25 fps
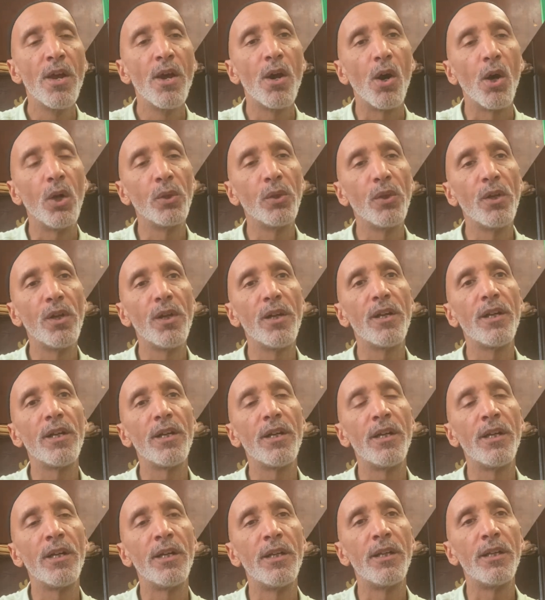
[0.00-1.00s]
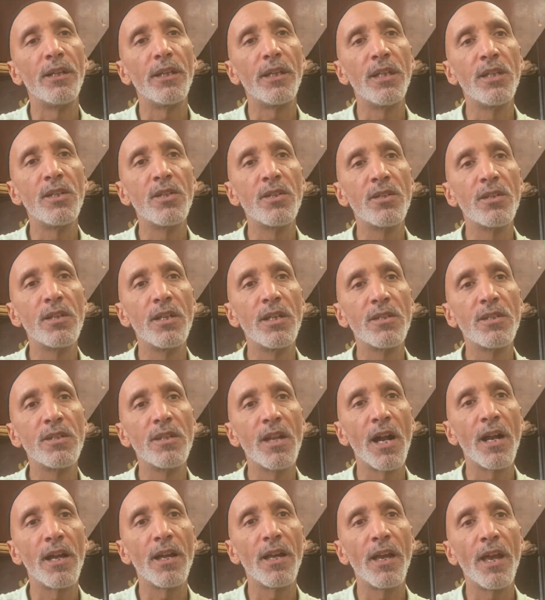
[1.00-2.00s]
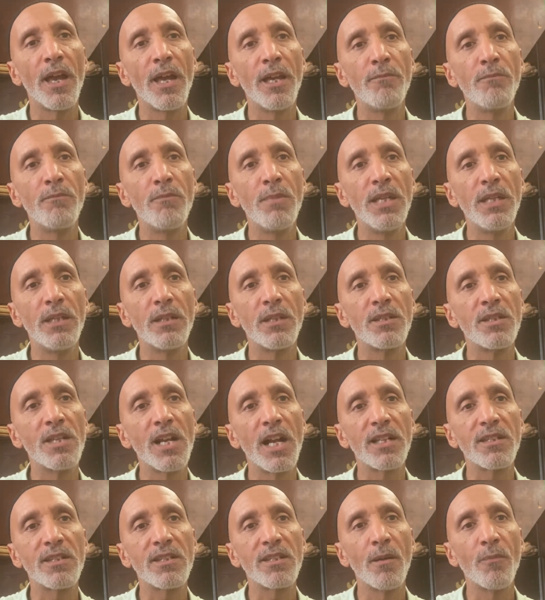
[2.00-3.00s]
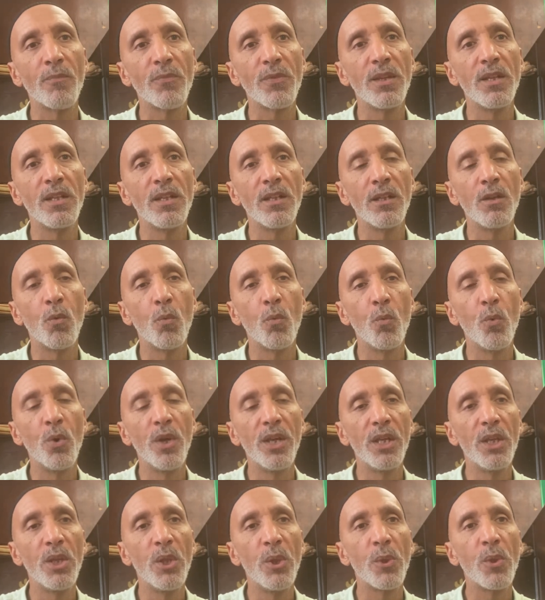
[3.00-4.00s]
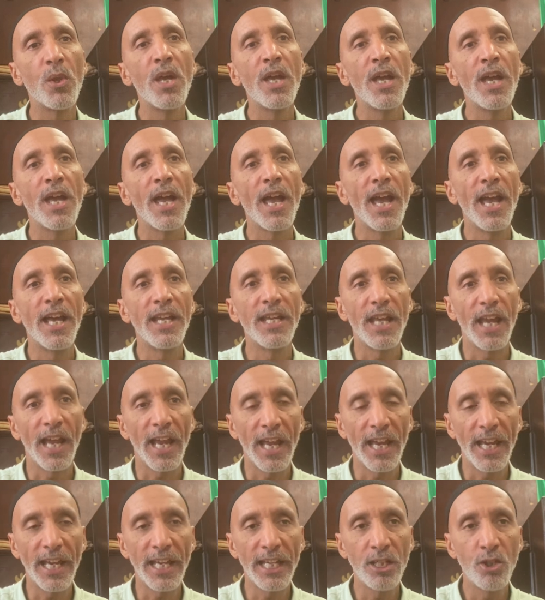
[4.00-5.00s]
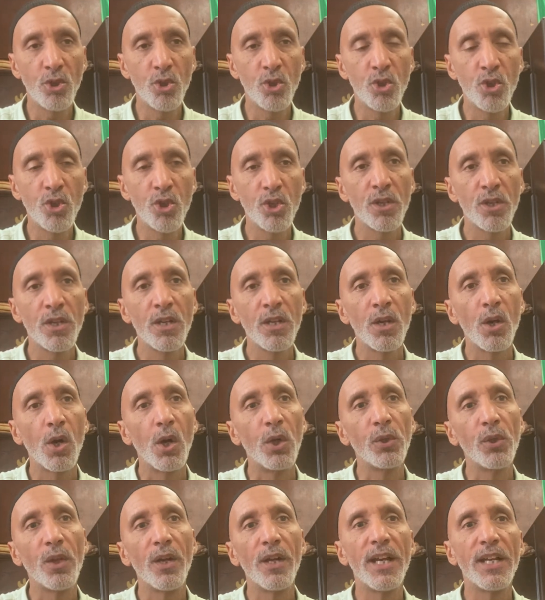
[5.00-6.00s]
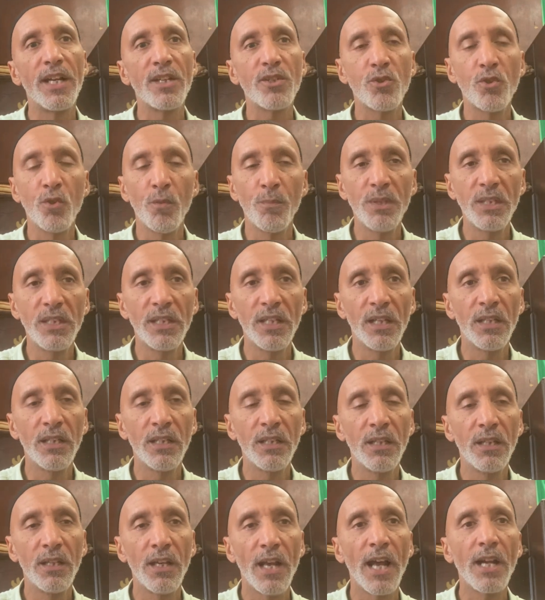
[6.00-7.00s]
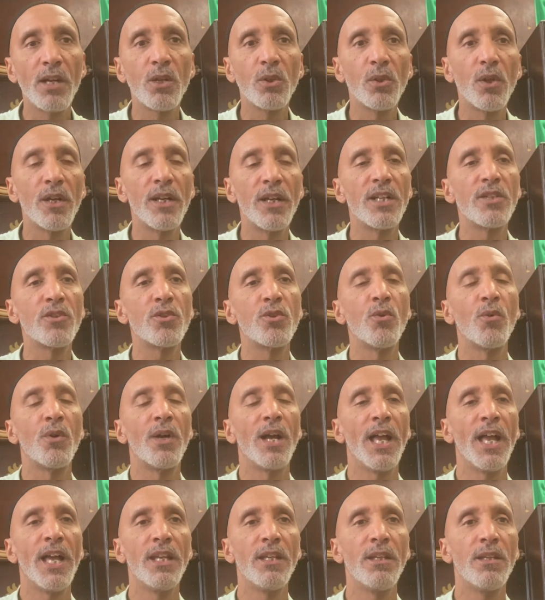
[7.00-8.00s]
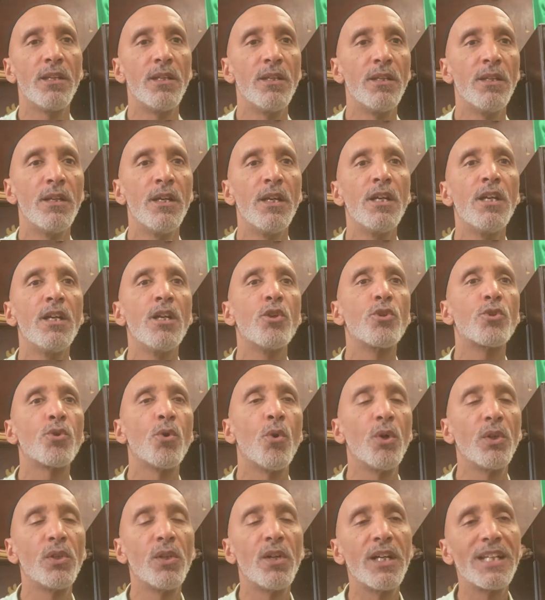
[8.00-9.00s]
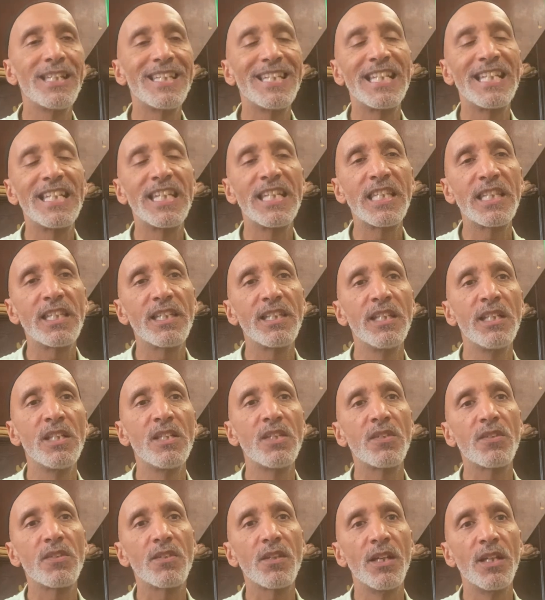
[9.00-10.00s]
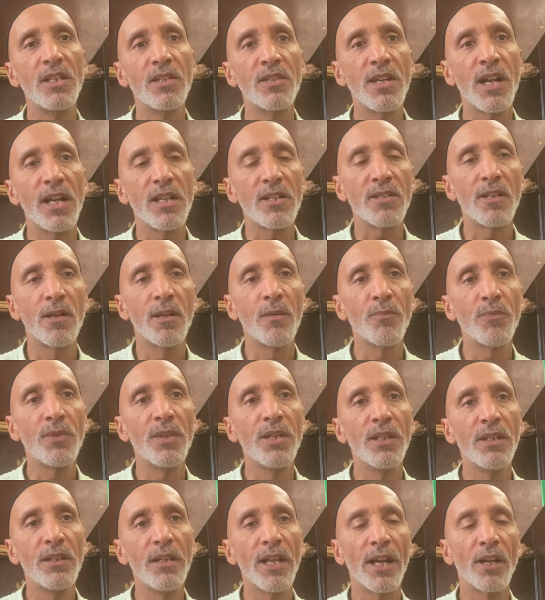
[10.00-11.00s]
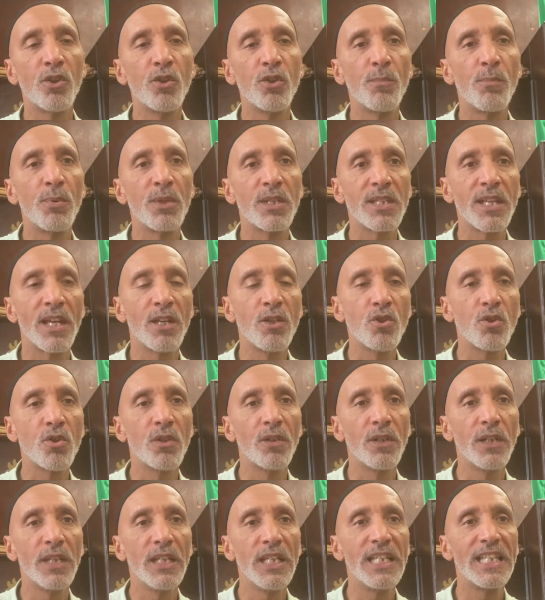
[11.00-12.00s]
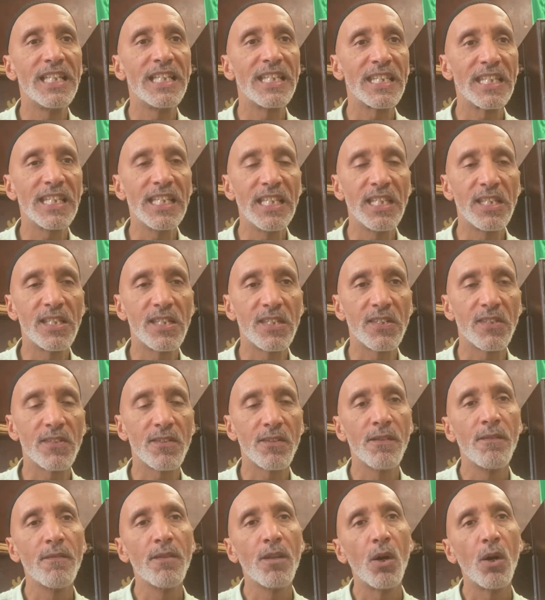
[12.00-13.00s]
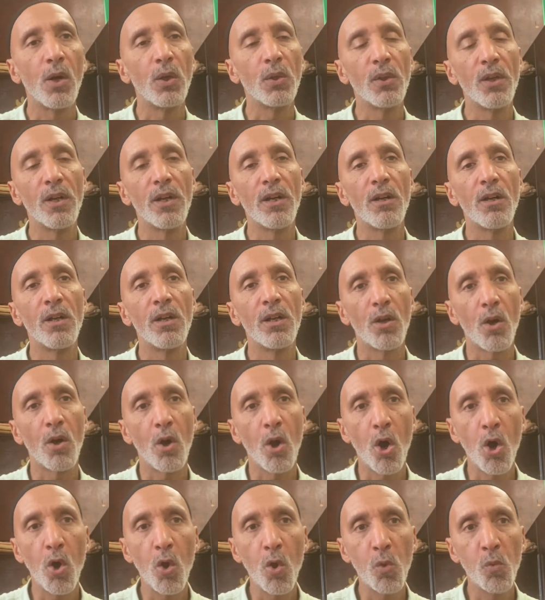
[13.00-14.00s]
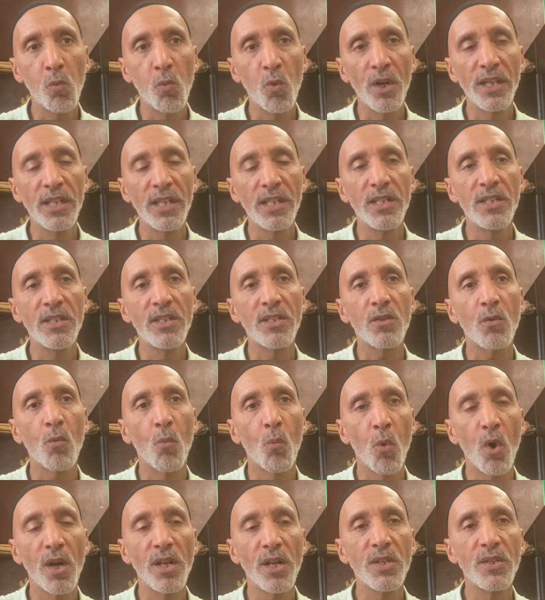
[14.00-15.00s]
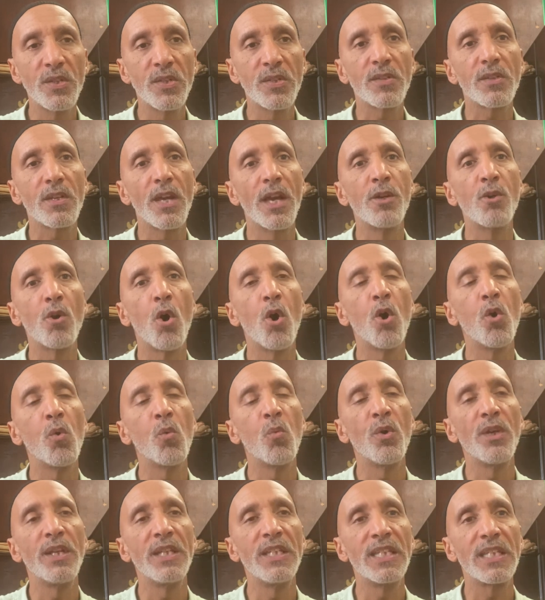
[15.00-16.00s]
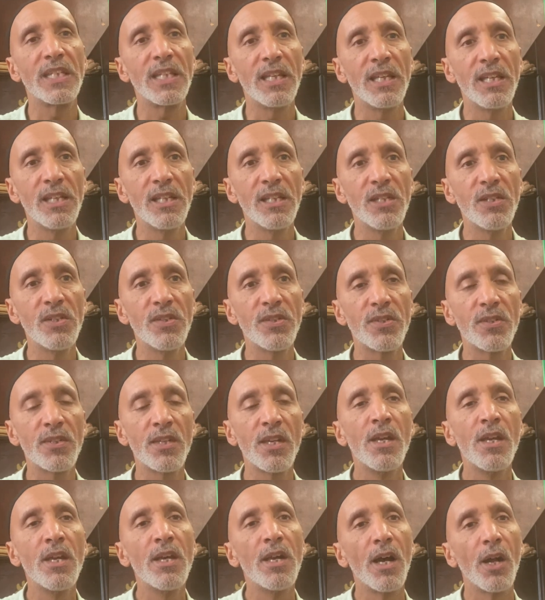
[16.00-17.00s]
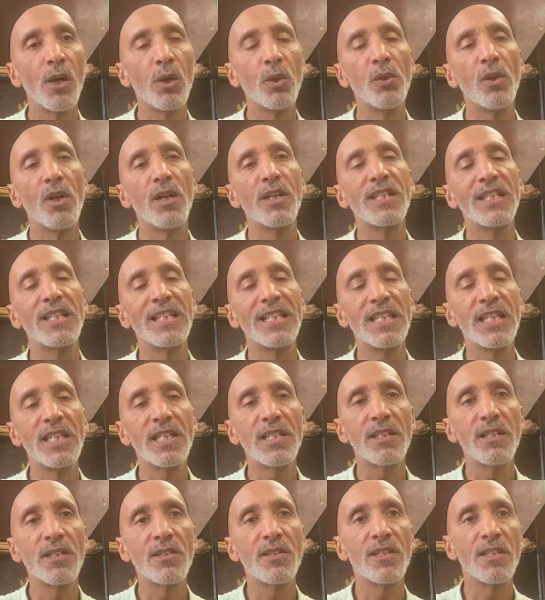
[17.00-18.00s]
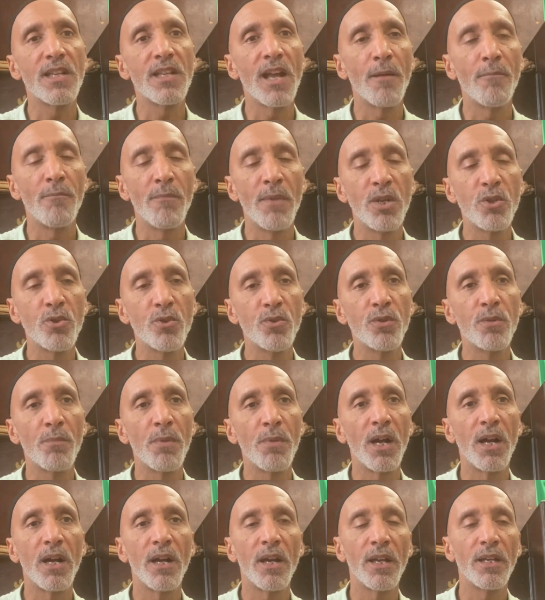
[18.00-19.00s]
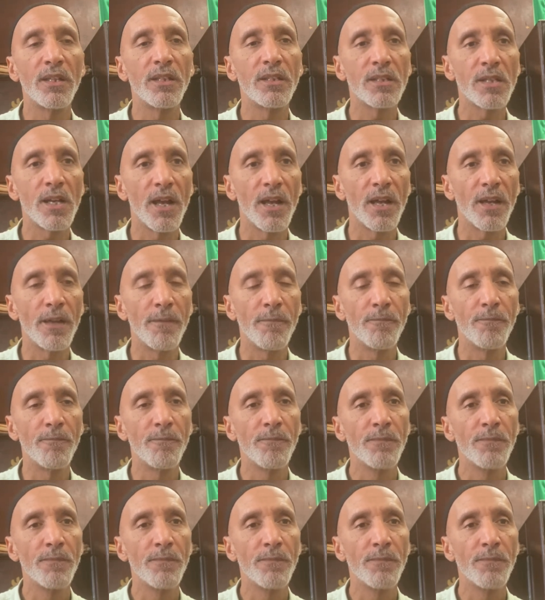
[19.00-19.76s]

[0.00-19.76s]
Allah is, is, not, a, is not something with an age. Allah has no beginning and Allah has no end. So Allah's existence is not something that could potentially cease. Allah always was and always is, and Allah's existence is not measured by time.